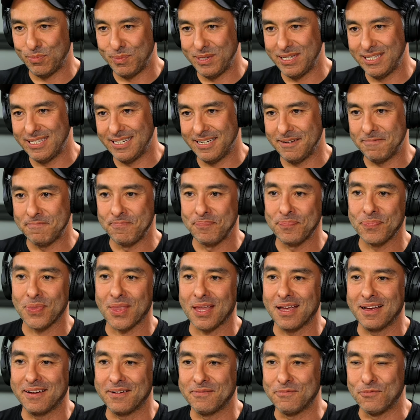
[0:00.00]
media
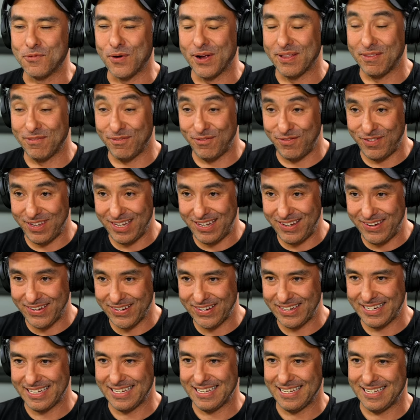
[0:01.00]
one
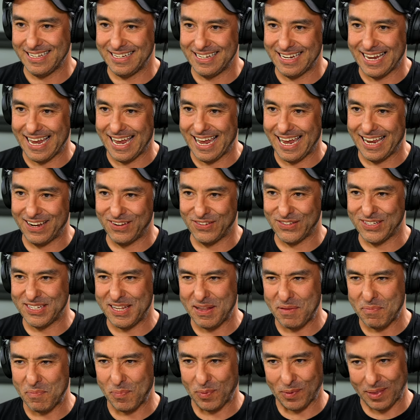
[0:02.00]
video and he
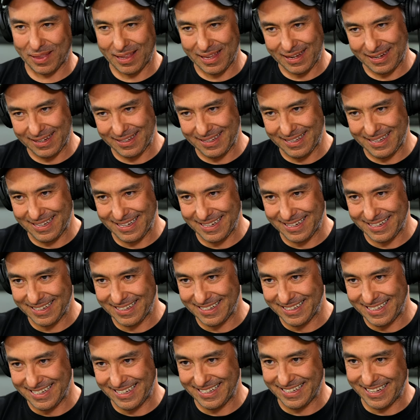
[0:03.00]
didn't put like the,
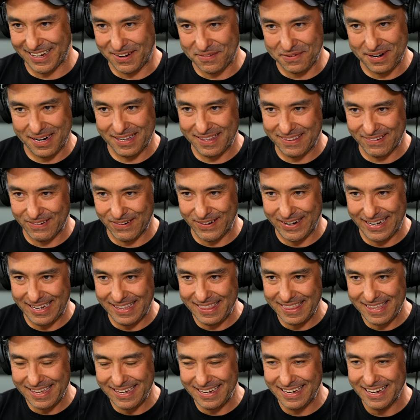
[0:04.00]
the, the credit or
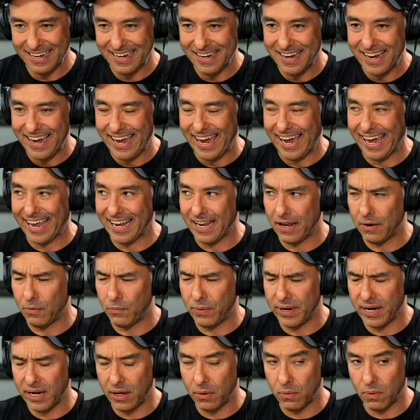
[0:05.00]
anything. And then
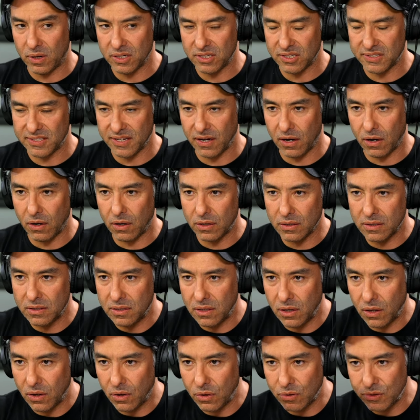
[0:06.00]
when I watch, I say, oh
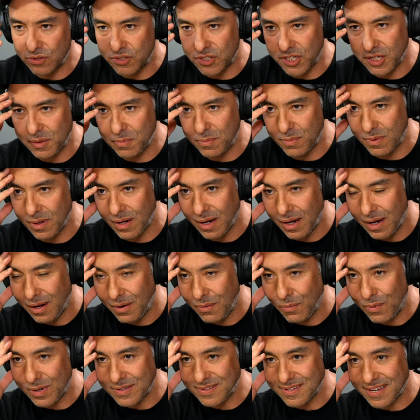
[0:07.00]
no, Tim,
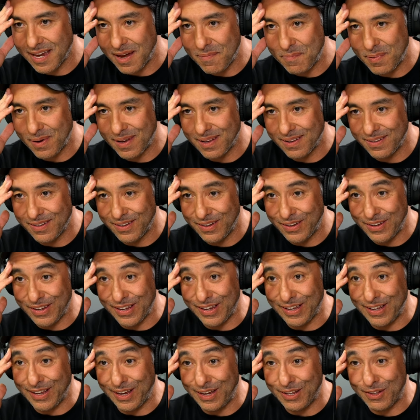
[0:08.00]
what's happened?
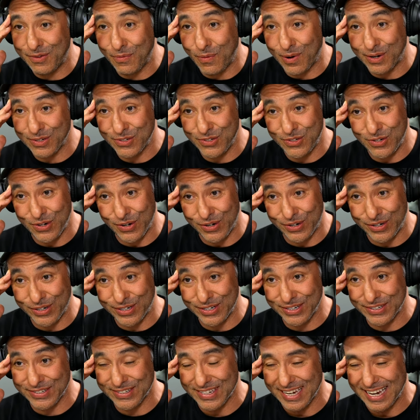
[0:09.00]
It, it was
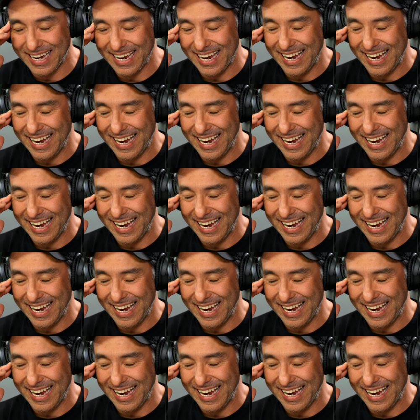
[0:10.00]
yours.